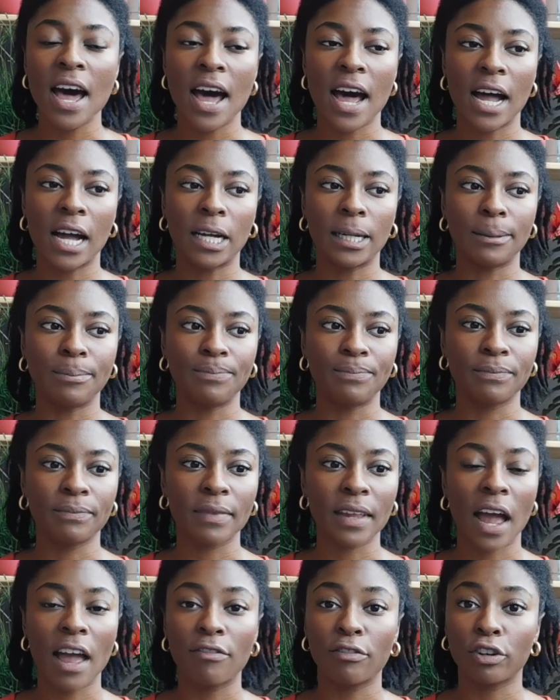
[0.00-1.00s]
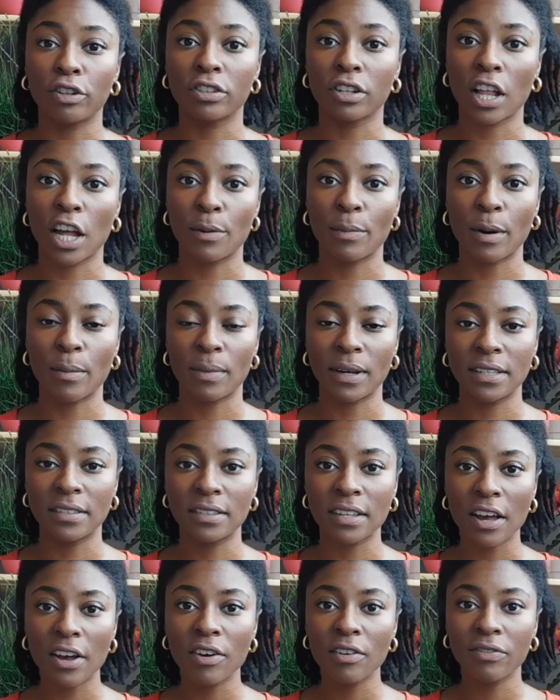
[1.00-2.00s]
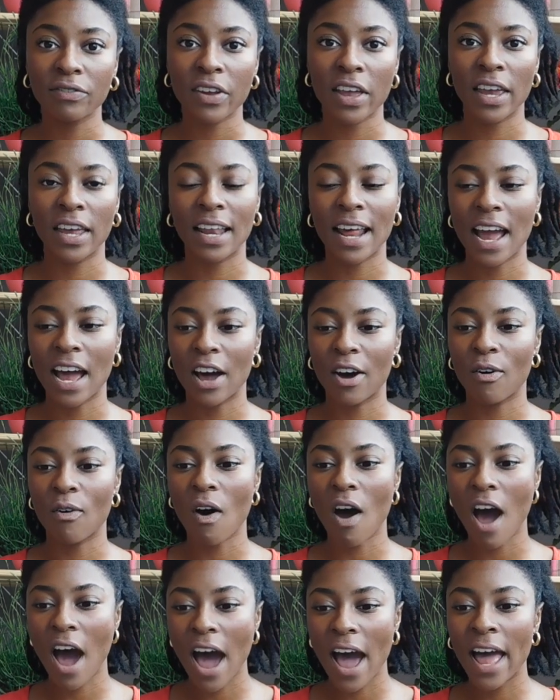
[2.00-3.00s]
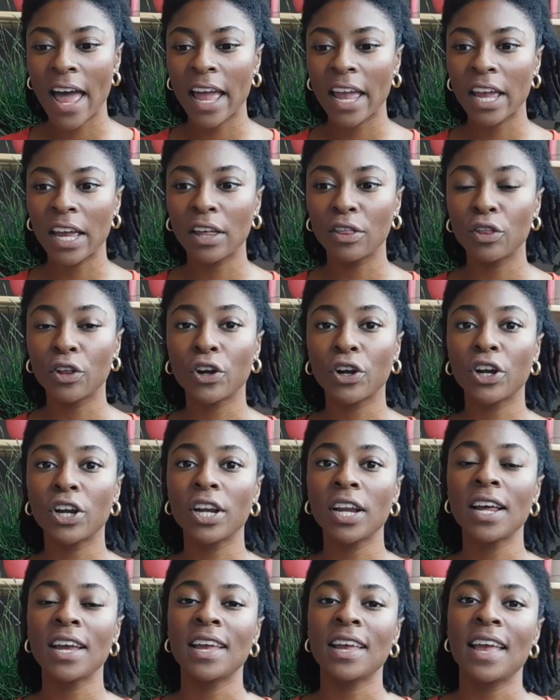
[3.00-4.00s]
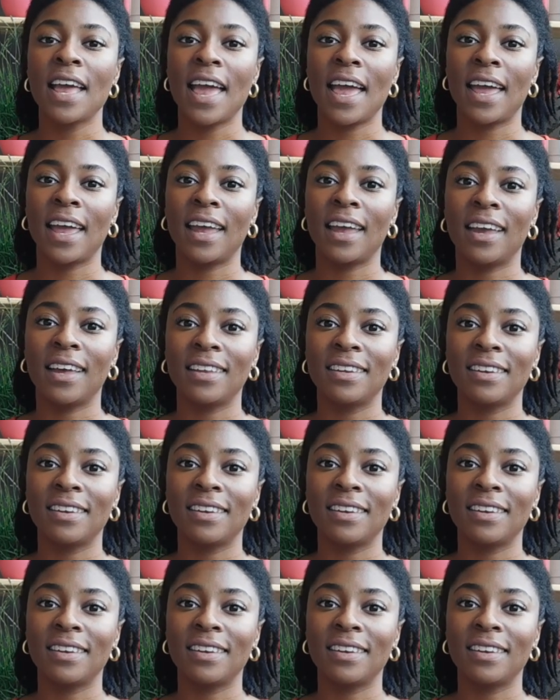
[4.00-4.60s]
I've learned a lot about myself and how I learn, and